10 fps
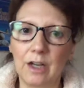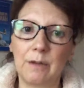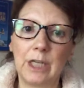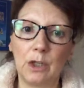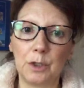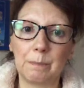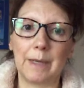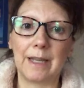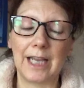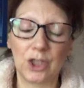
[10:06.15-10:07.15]
When you lose
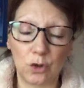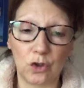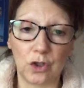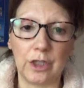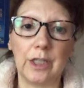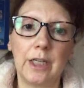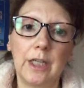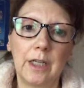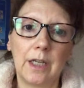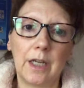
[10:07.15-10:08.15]
estrogen,
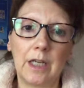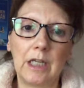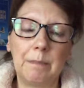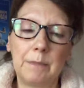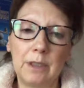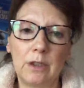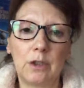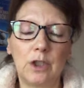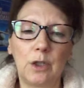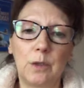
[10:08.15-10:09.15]

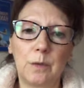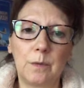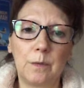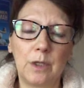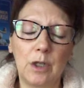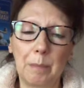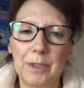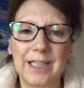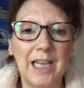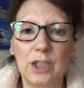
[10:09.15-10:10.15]
you're not
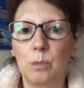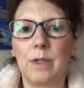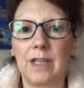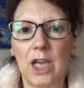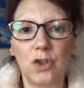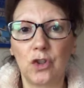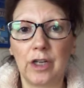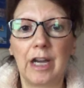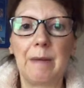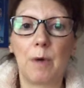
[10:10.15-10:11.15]
protected with the
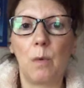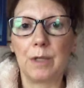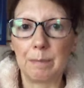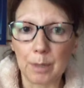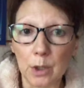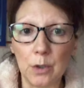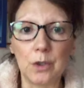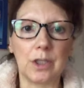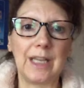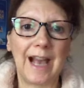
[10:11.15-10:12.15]
estrogen anymore, with your
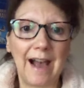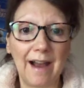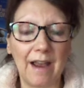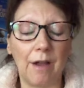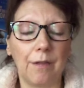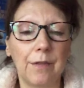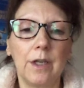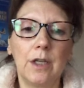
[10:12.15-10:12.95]
bones and your heart health.